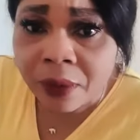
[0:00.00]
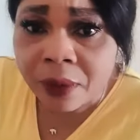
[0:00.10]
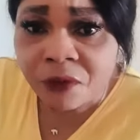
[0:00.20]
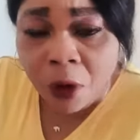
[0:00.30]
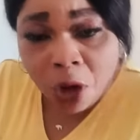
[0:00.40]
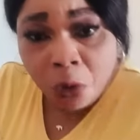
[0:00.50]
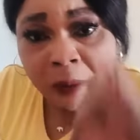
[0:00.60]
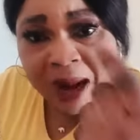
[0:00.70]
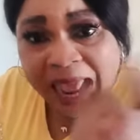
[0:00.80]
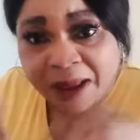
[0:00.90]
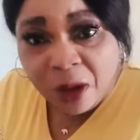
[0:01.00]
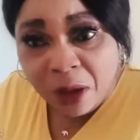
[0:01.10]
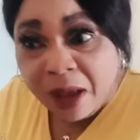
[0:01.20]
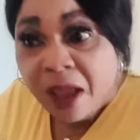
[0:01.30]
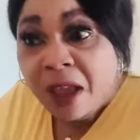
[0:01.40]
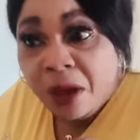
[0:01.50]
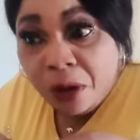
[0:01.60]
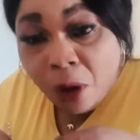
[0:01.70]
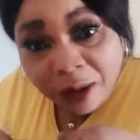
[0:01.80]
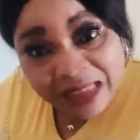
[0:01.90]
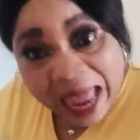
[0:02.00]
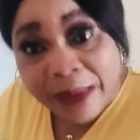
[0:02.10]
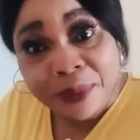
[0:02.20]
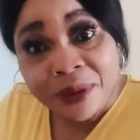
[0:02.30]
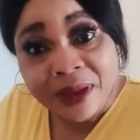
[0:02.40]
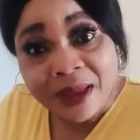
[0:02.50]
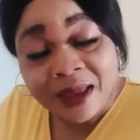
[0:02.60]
for your woman like your type.